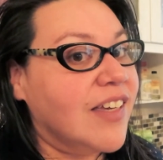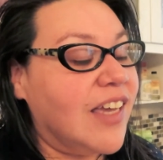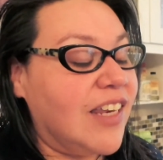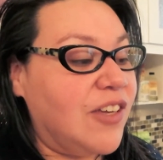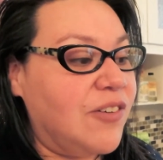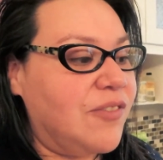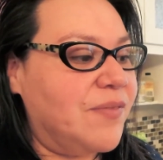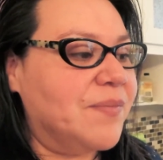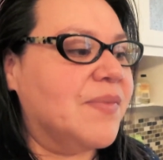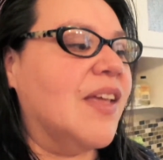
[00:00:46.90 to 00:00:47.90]
anywho,
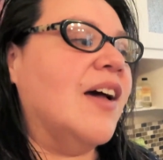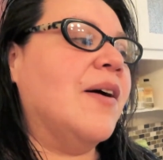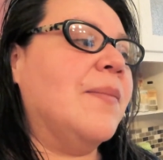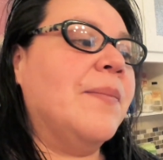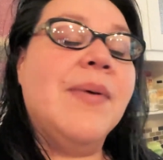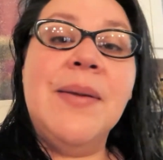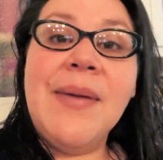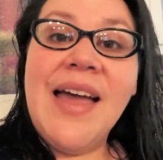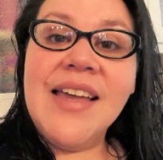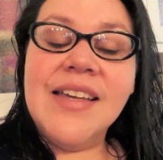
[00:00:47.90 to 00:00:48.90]
but I'm
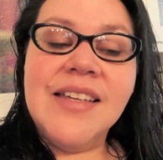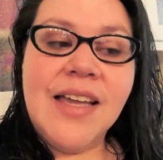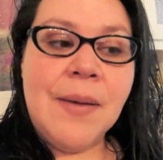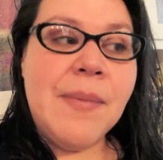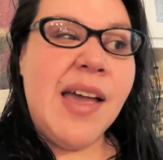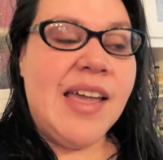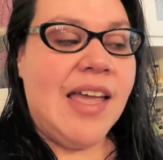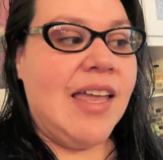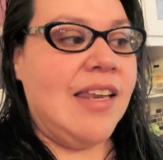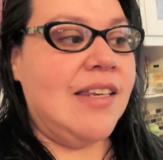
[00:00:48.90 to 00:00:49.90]
back
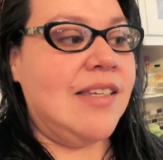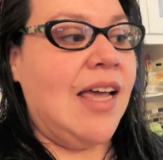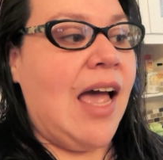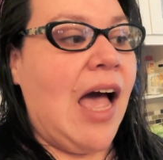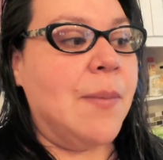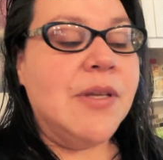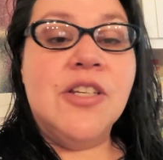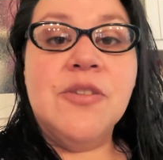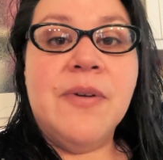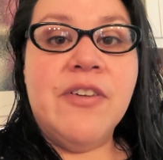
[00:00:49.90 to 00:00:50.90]
and I'm gonna
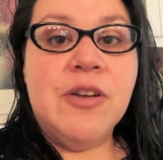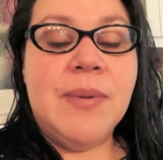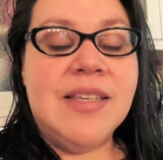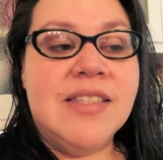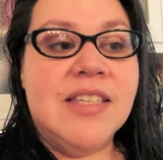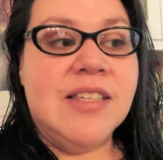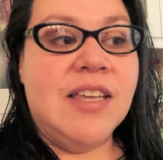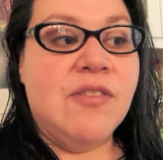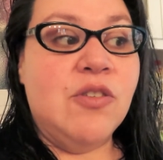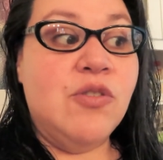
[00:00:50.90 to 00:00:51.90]
do my very best to
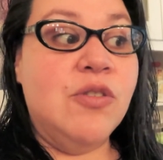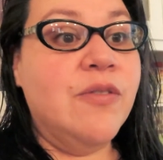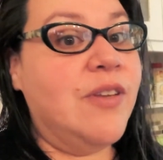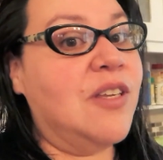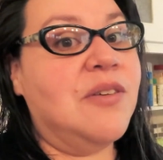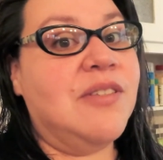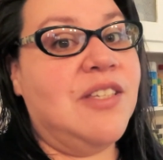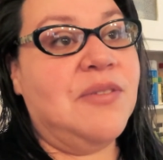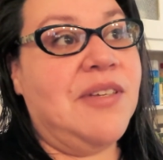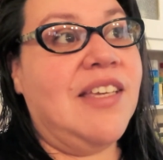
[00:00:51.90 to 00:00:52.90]
give you 2 videos
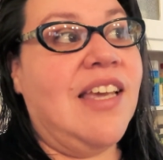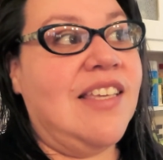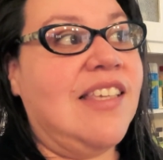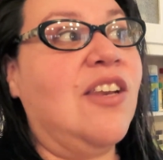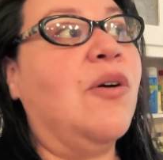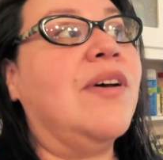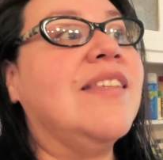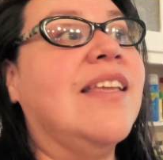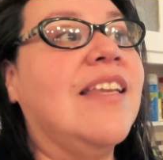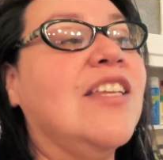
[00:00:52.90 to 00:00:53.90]
this week. Yes, I know I
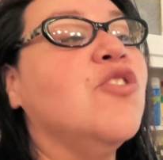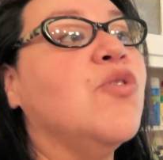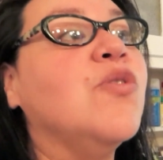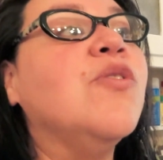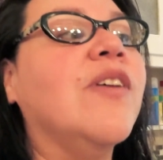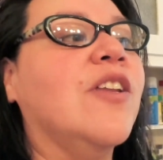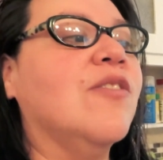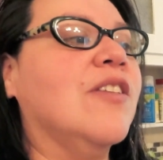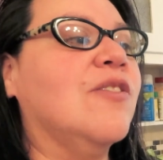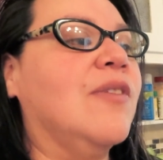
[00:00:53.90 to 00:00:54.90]
said it, 2
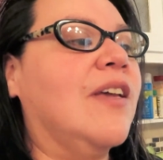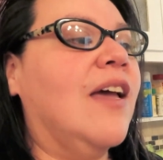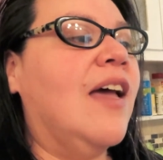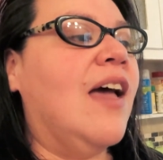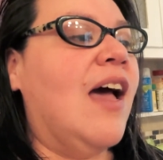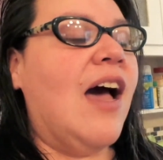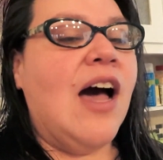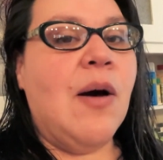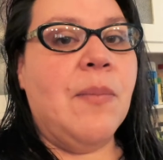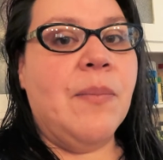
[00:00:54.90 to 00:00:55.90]
videos this week,
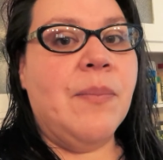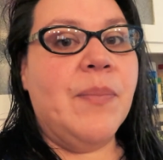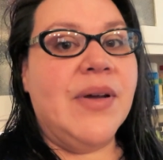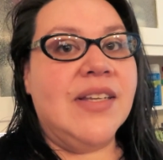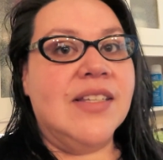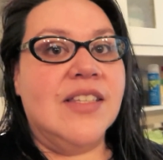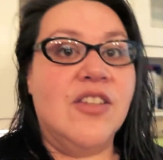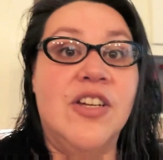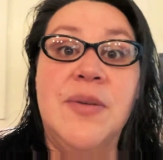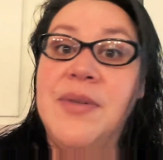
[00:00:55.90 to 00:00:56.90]
but
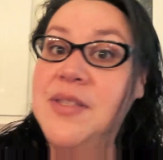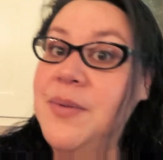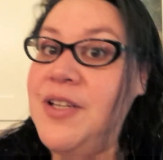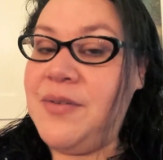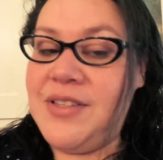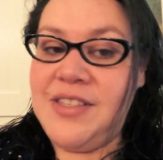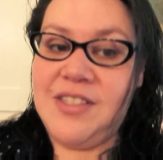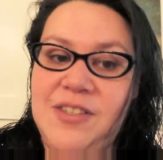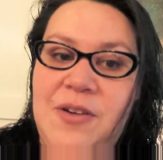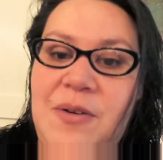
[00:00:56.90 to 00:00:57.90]
they're gonna be some good ones,
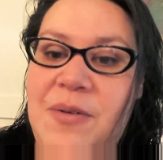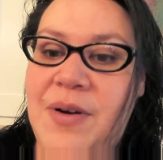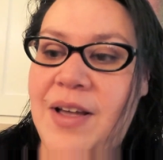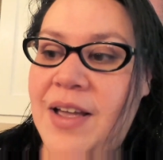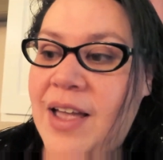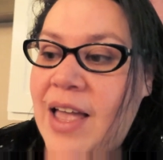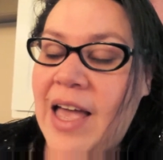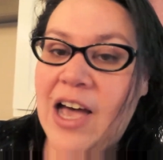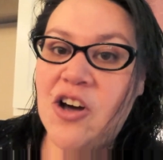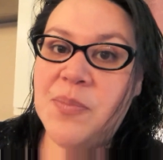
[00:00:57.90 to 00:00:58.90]
so
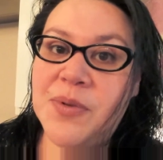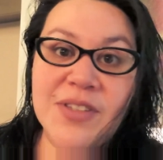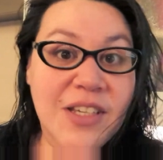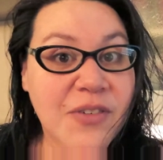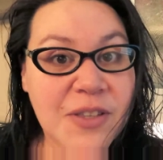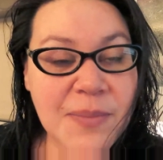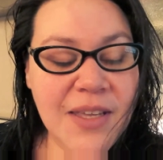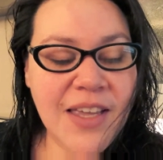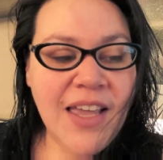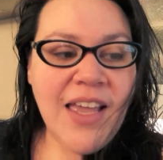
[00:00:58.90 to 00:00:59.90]
I hope you'll stick with me.